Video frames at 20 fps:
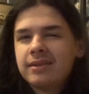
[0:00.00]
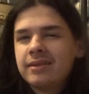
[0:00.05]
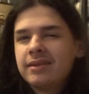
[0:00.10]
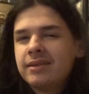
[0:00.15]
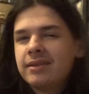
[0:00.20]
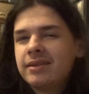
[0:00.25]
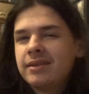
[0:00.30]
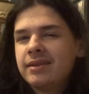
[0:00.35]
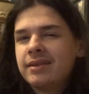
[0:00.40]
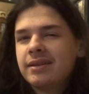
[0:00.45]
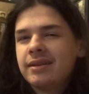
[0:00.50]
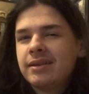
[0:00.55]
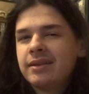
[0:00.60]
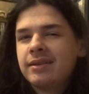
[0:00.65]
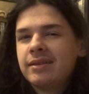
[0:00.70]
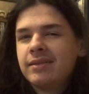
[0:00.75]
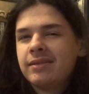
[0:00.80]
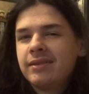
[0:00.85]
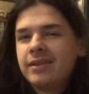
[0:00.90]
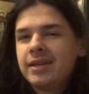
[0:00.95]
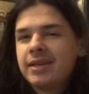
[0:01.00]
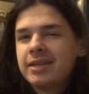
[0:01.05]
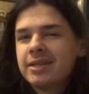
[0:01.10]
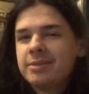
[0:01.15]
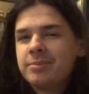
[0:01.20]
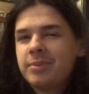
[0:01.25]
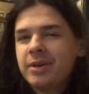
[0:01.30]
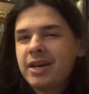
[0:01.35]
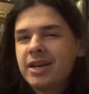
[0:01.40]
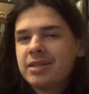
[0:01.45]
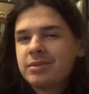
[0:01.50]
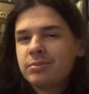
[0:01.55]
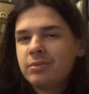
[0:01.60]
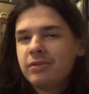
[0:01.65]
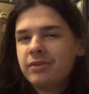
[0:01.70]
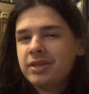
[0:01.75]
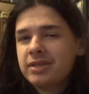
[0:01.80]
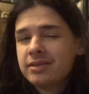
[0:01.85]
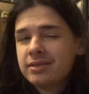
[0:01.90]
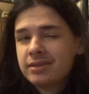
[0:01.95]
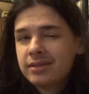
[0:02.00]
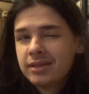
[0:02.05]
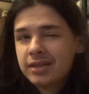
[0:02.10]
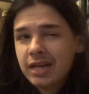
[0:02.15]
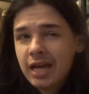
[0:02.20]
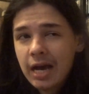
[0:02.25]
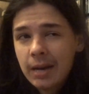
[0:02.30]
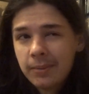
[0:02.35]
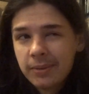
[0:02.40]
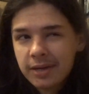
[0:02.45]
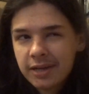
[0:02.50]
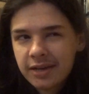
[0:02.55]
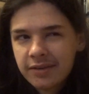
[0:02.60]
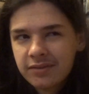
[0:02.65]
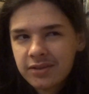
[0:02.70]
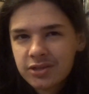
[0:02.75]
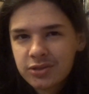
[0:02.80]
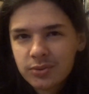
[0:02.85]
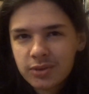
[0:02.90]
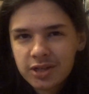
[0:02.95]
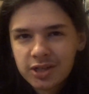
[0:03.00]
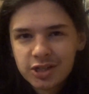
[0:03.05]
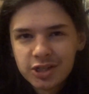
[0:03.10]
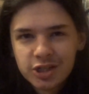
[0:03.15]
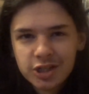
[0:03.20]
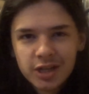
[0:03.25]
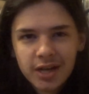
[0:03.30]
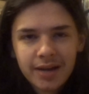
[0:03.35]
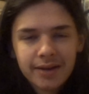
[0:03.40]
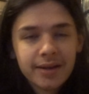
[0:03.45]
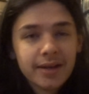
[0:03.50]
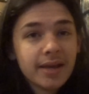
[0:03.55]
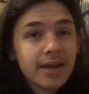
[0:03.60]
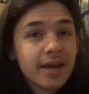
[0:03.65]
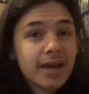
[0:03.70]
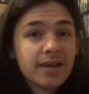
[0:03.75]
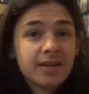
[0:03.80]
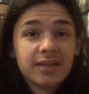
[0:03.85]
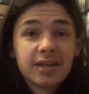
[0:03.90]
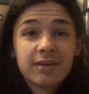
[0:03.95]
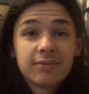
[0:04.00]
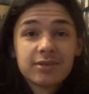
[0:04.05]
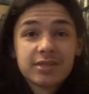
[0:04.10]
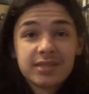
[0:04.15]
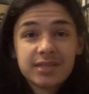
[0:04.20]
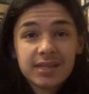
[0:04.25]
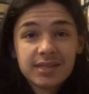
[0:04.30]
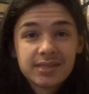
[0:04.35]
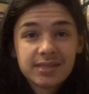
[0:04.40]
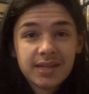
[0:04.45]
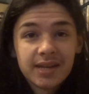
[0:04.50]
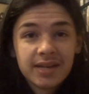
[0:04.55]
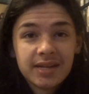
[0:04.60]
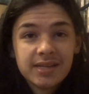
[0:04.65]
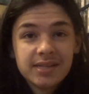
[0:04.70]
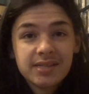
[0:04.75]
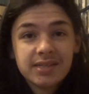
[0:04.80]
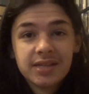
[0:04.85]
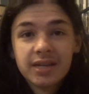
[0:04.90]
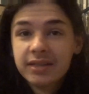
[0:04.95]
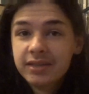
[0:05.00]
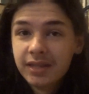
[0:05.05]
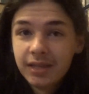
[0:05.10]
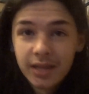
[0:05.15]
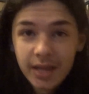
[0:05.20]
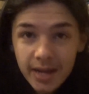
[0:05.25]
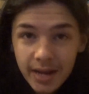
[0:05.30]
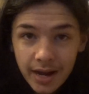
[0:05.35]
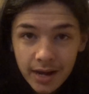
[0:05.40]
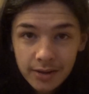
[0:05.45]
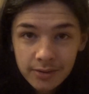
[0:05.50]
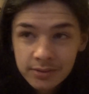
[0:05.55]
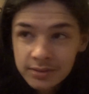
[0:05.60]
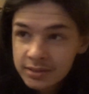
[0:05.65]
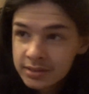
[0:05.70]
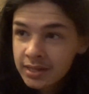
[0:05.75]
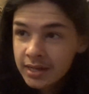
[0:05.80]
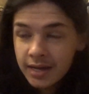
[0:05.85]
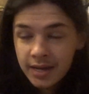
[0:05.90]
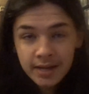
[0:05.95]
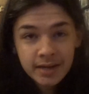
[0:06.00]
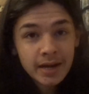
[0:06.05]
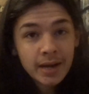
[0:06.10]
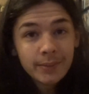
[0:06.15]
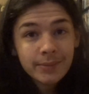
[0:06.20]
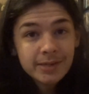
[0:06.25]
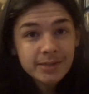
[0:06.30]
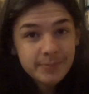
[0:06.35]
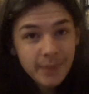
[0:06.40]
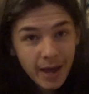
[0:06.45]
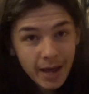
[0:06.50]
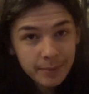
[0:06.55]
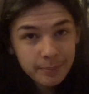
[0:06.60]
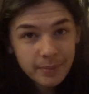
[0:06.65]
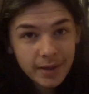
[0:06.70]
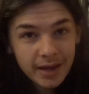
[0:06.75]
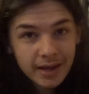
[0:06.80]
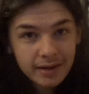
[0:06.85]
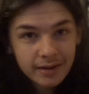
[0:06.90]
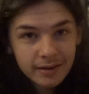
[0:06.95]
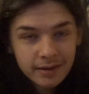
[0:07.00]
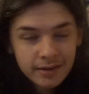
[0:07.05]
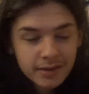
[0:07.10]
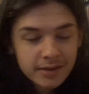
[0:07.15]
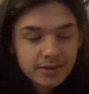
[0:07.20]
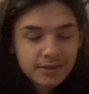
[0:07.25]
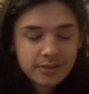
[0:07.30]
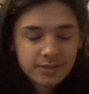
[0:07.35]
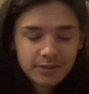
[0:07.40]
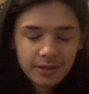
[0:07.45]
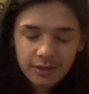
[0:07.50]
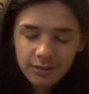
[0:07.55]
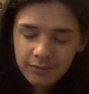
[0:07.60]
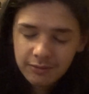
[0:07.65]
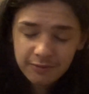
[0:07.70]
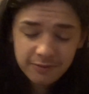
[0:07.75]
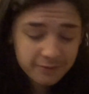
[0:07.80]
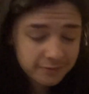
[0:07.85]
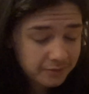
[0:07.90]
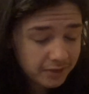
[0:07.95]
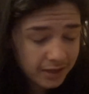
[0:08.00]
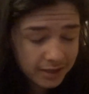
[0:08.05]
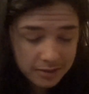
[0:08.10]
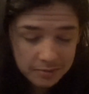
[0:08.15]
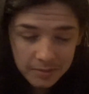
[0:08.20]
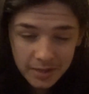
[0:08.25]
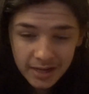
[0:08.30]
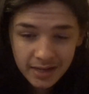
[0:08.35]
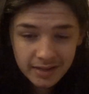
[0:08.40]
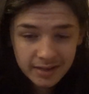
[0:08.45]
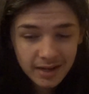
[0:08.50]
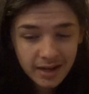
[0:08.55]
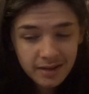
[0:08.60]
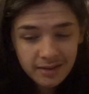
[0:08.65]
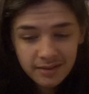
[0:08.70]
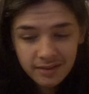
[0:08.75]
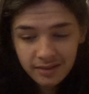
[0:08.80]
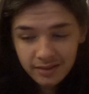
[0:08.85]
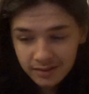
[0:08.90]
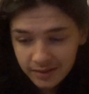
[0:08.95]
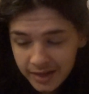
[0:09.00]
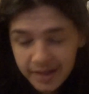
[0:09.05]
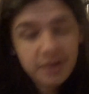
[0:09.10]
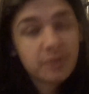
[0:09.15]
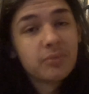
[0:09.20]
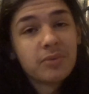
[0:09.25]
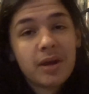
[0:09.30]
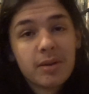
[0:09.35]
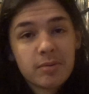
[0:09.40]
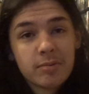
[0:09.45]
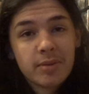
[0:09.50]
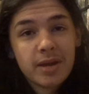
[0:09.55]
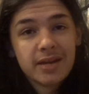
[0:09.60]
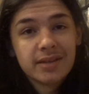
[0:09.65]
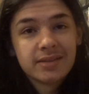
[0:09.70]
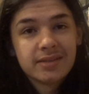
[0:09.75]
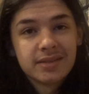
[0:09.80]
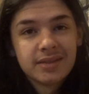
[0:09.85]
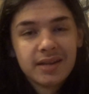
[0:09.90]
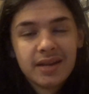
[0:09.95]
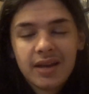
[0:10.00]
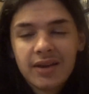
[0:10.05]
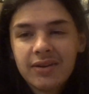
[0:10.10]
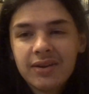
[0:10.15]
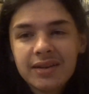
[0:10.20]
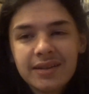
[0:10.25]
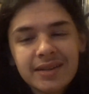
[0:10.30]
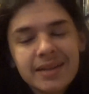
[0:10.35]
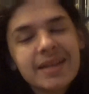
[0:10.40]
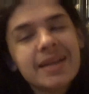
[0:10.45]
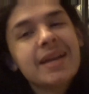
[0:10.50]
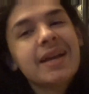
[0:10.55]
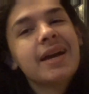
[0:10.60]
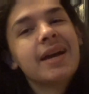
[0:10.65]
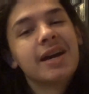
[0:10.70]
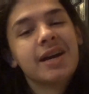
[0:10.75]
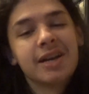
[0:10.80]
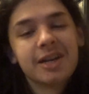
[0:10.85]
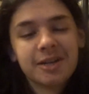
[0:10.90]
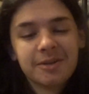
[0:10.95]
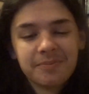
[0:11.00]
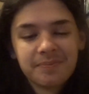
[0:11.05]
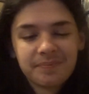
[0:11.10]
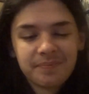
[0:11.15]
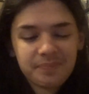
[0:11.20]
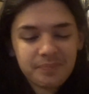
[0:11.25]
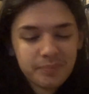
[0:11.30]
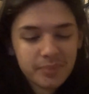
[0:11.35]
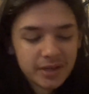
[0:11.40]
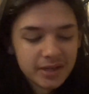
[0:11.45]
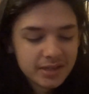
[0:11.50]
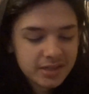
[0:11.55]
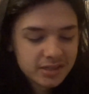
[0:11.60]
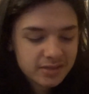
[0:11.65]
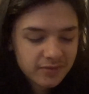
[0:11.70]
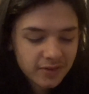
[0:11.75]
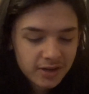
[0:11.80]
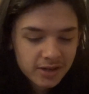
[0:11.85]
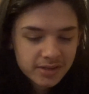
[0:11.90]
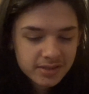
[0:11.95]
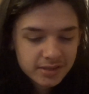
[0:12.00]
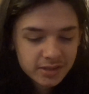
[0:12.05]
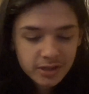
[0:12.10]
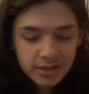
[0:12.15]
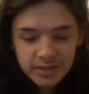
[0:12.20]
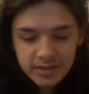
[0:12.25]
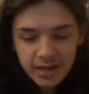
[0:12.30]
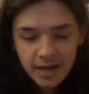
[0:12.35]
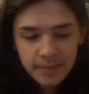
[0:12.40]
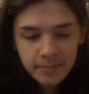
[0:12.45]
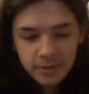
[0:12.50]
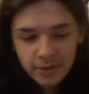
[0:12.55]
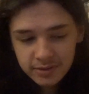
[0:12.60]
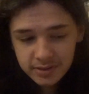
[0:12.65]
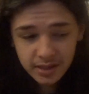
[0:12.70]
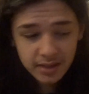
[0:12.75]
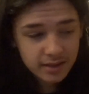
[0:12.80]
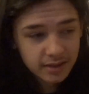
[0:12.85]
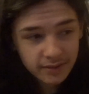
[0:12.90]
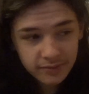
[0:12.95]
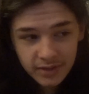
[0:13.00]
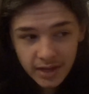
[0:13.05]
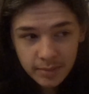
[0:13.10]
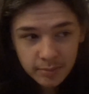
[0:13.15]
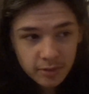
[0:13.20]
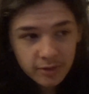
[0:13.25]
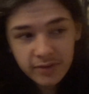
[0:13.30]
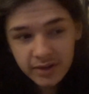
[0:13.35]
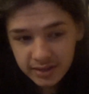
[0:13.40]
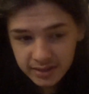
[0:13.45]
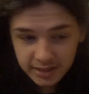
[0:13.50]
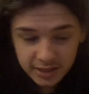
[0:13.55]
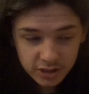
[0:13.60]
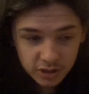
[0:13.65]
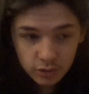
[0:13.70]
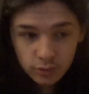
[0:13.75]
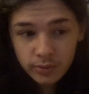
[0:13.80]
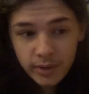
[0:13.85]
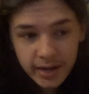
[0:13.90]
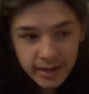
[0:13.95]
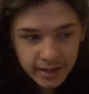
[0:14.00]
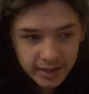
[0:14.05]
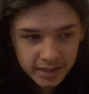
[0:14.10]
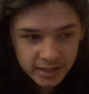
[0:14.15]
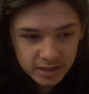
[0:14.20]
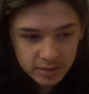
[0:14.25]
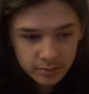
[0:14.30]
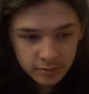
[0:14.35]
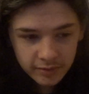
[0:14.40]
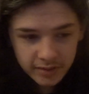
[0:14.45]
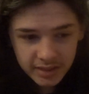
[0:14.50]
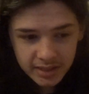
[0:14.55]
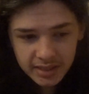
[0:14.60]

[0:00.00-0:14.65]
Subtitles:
I don't like his past movies. I'm gonna give this one a shot. And ever since then, he's done The Lighthouse, and now he's Batman. So, fuck, man. I like Robert Pattinson now. but as far as Good Time goes, I love that movie. I think it's a great heist movie.